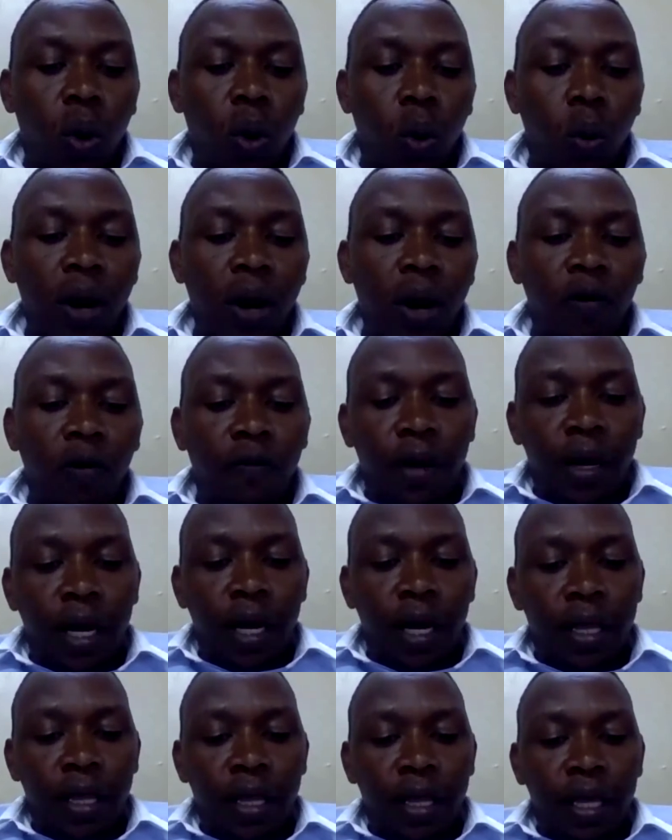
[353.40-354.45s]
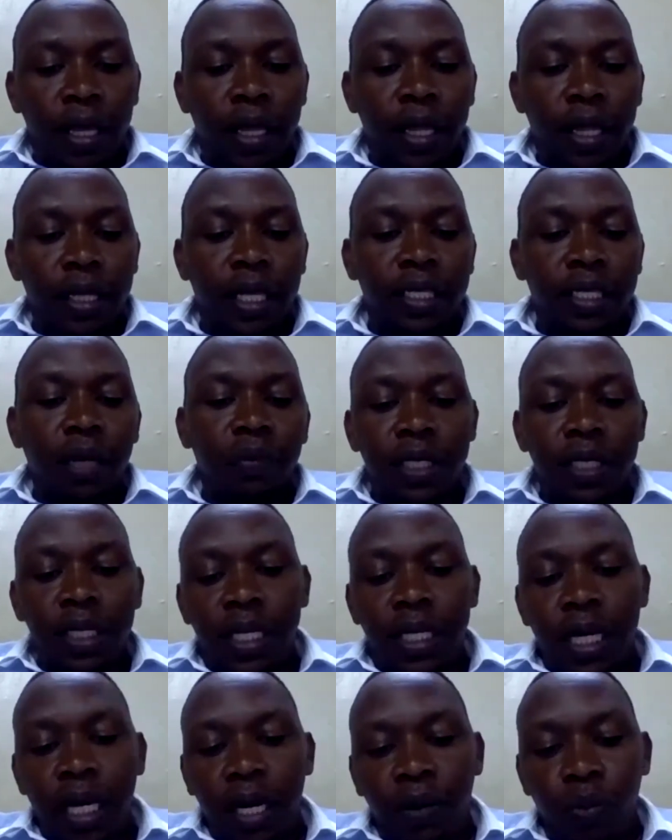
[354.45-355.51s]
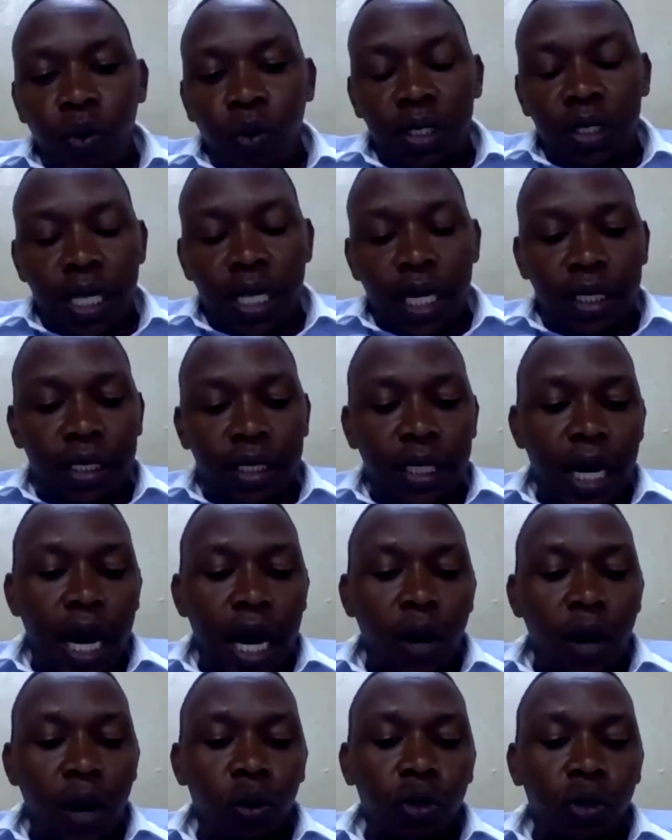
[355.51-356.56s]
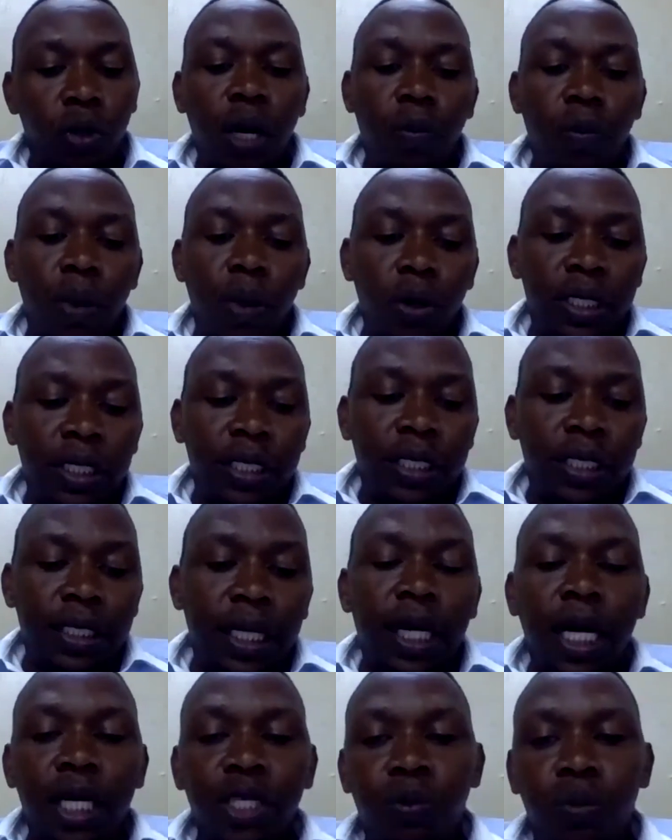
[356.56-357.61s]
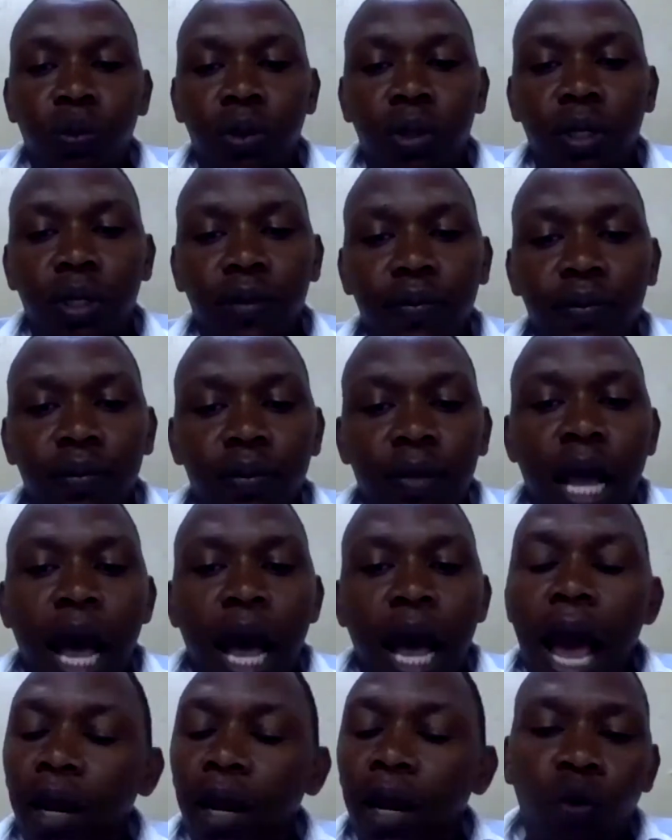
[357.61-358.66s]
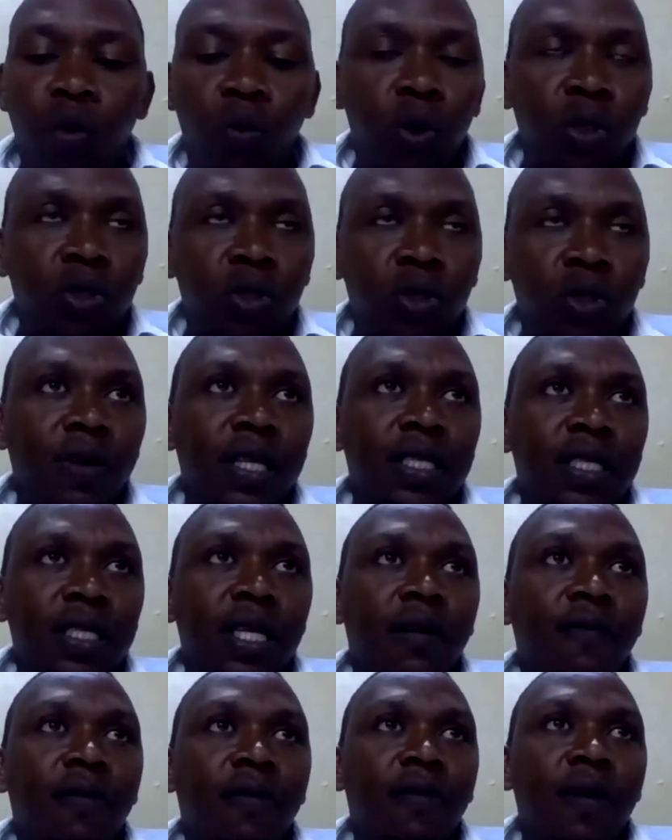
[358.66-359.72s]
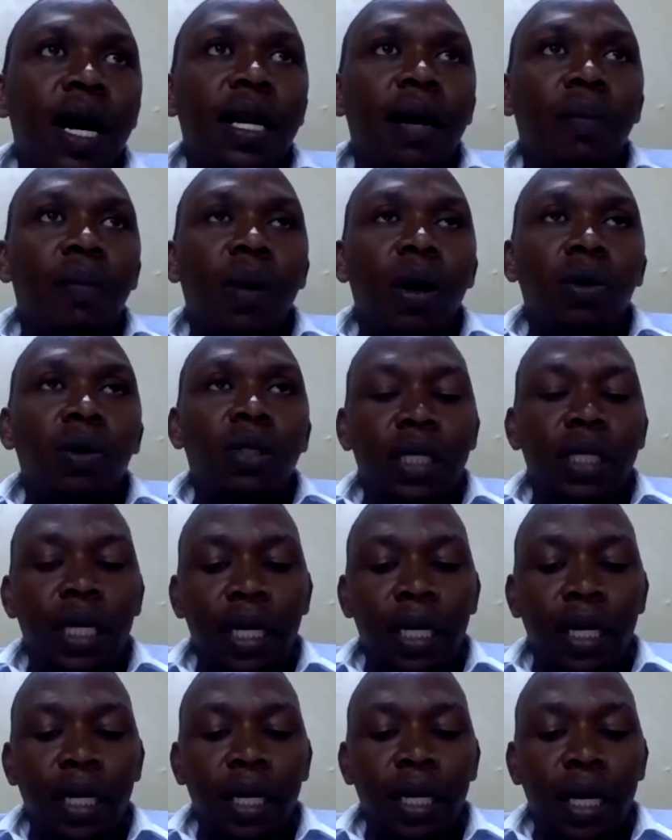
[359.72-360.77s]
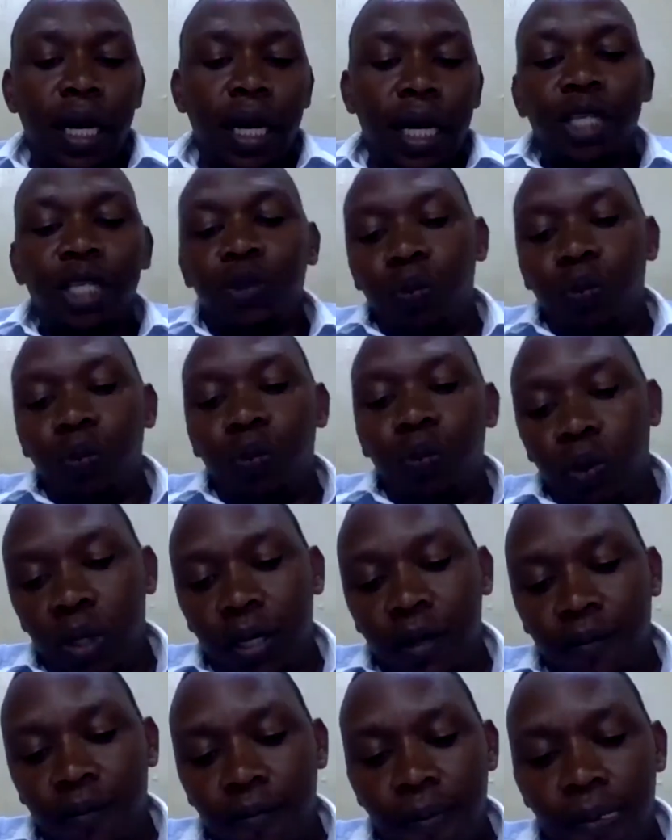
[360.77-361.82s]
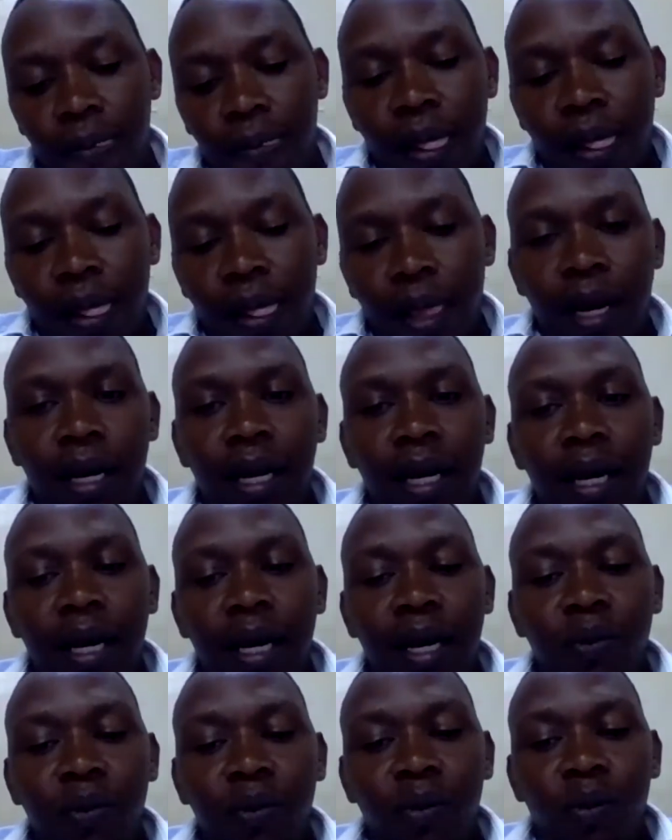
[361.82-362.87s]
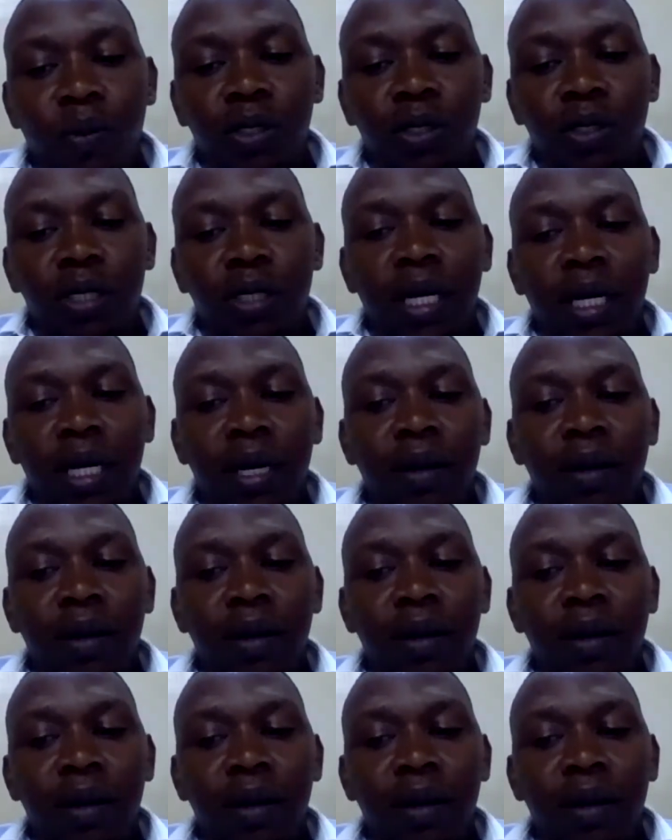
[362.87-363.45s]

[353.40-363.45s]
One of the subsidiary books that I will talk about is the cash book. I know most of us have heard about a cash book, and most